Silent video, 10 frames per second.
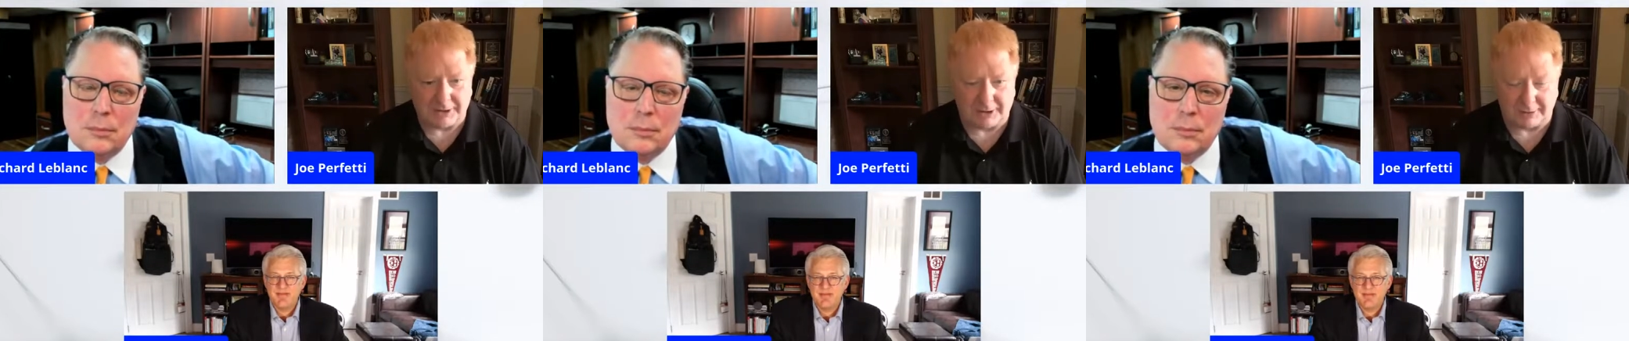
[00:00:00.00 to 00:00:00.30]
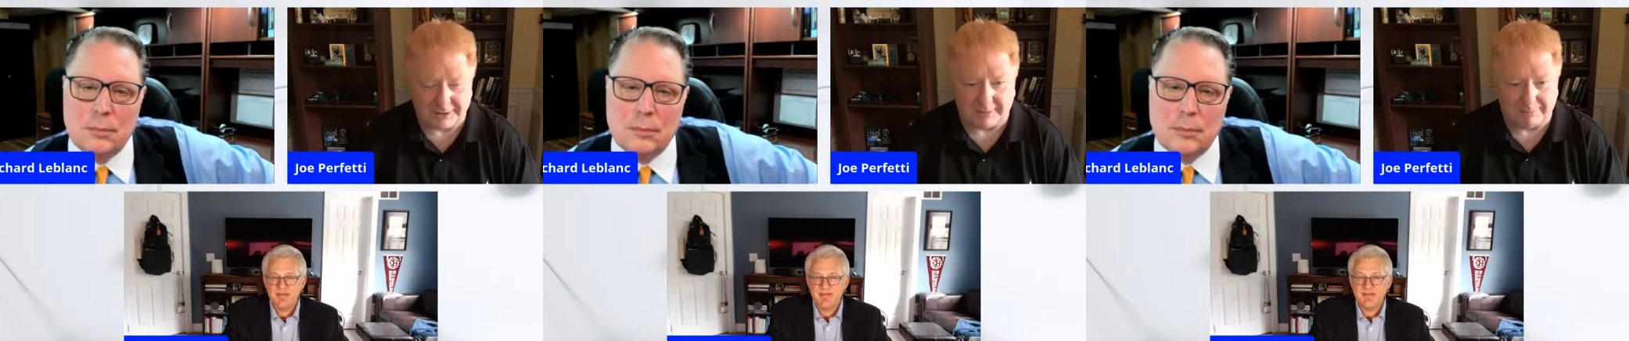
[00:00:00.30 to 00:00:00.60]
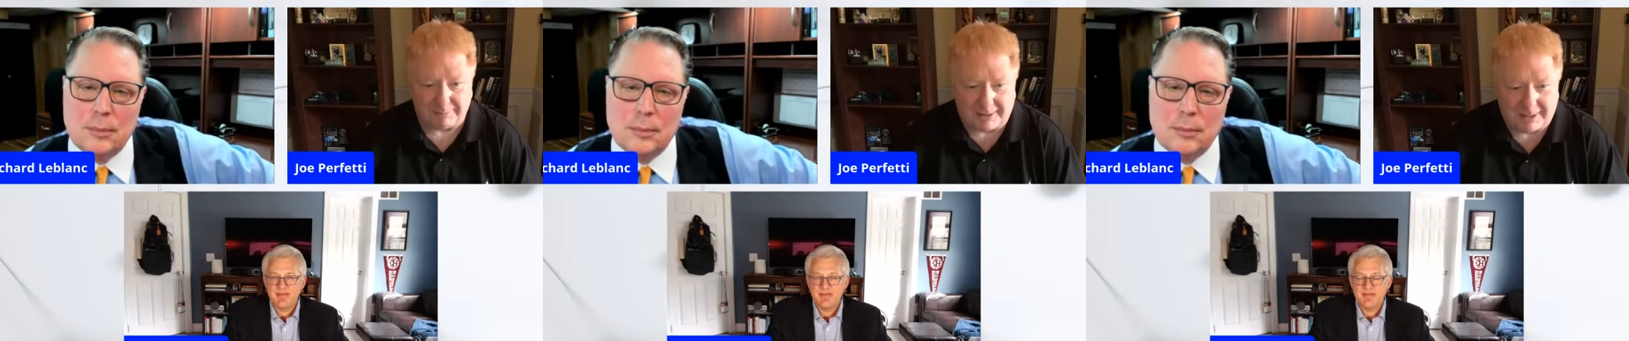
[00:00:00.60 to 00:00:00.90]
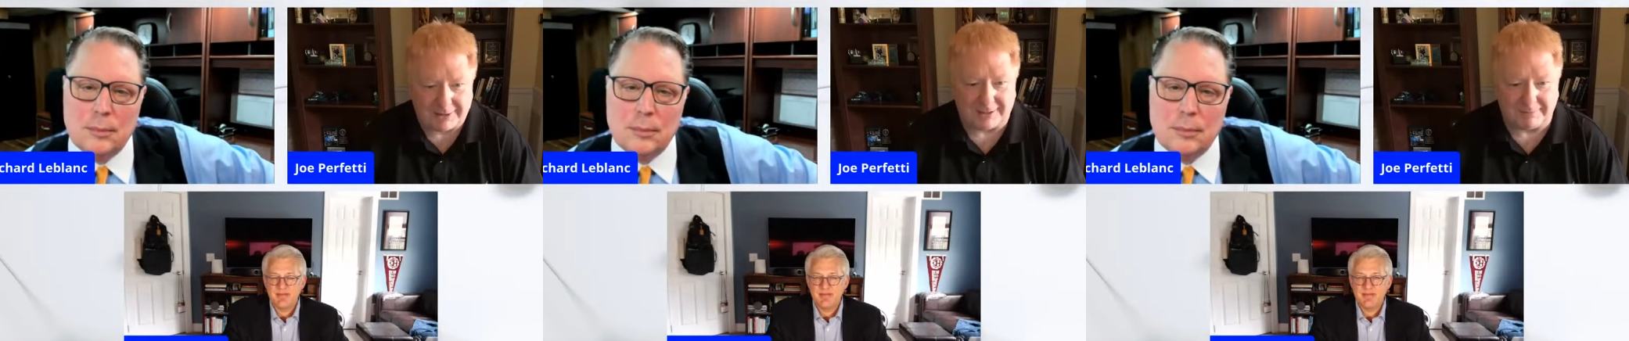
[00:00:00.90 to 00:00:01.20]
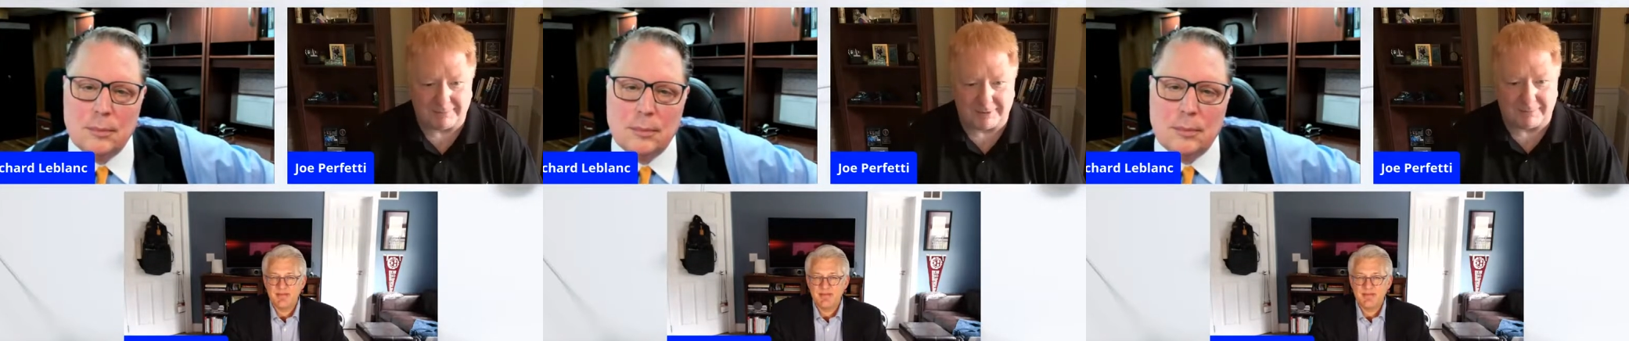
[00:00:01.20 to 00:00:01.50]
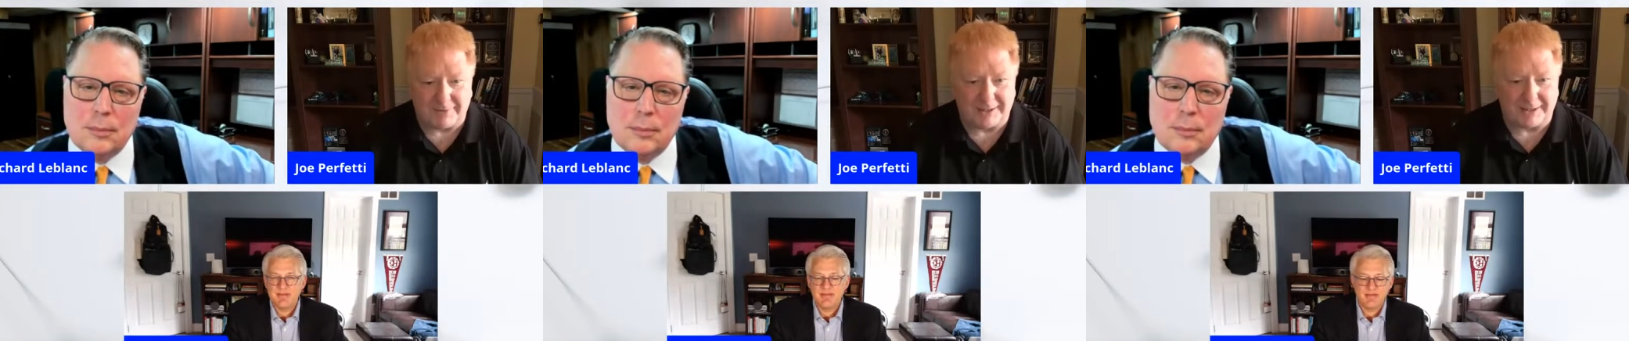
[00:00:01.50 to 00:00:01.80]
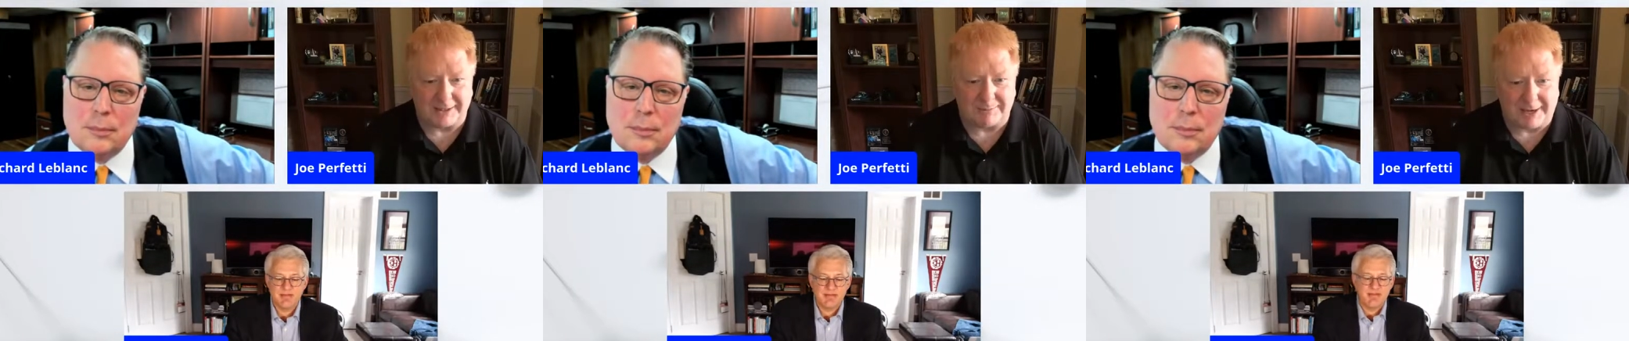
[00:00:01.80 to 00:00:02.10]
Speaker 1: you know is that how's that fit
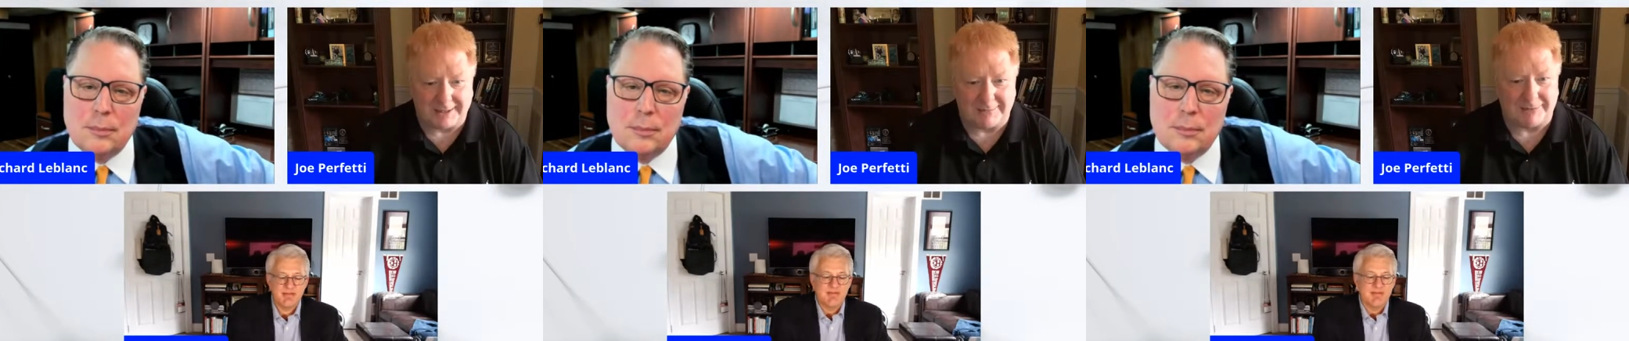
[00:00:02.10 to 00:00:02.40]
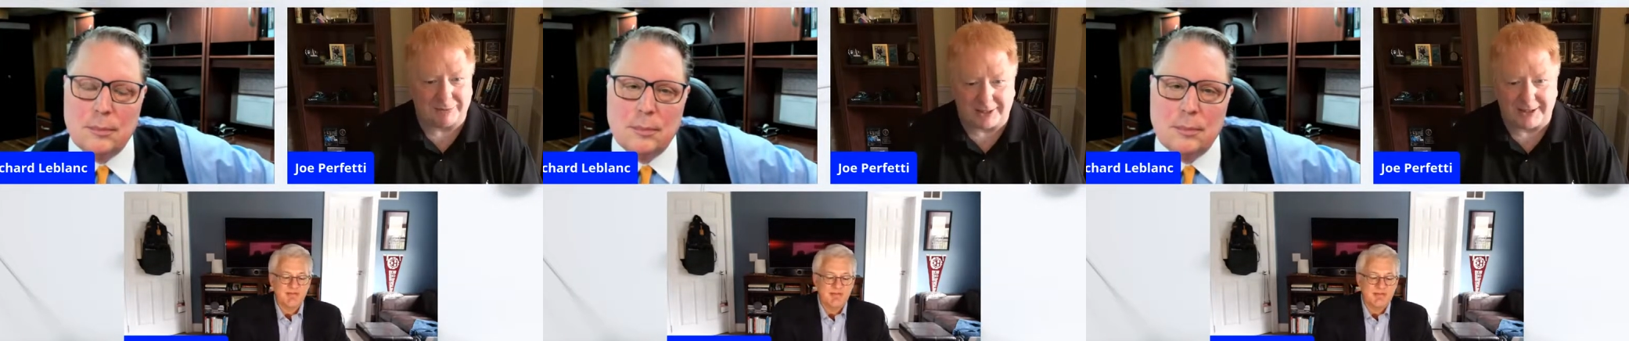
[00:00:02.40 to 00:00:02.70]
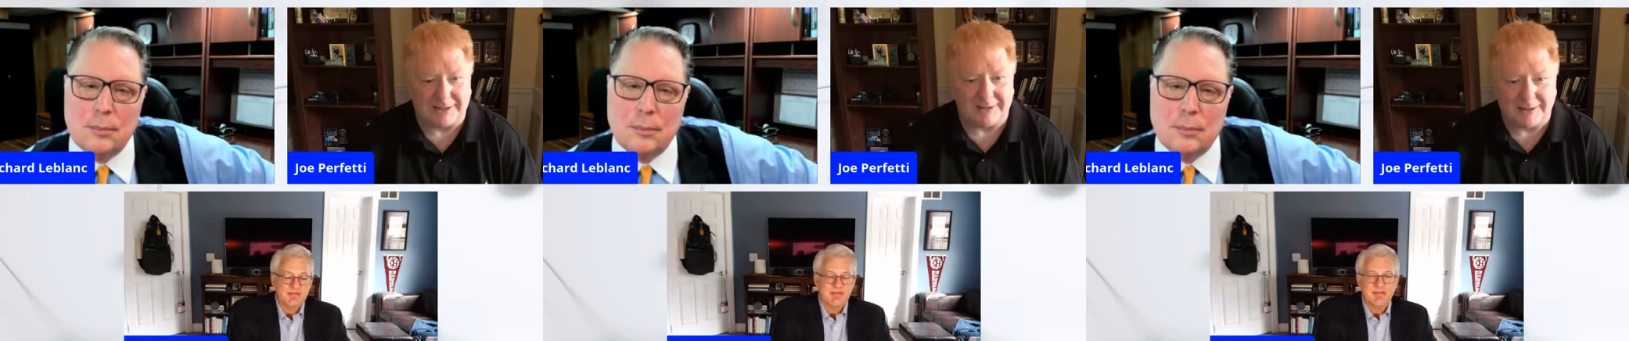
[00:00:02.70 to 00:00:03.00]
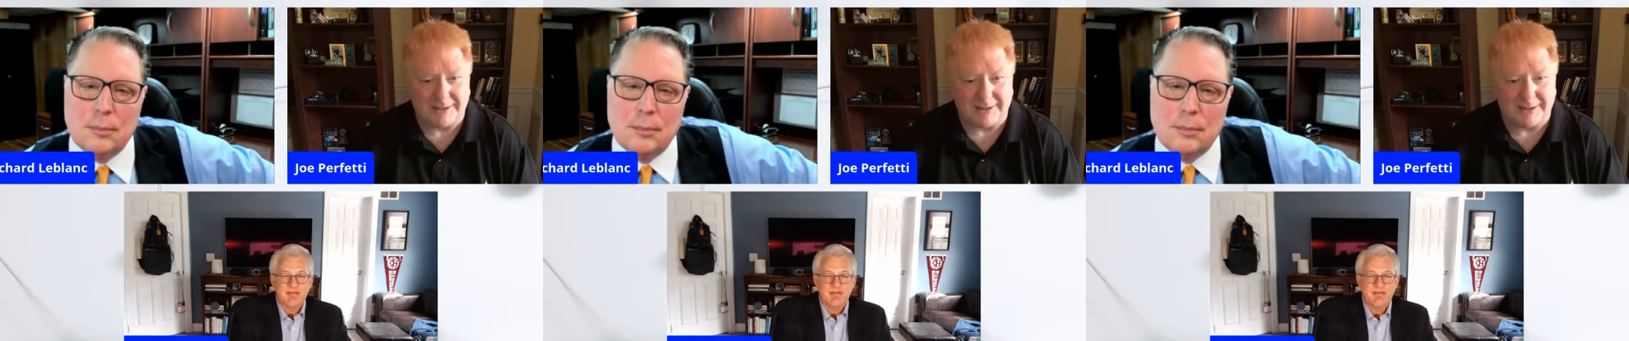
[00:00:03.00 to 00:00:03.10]
into the pandemic plan,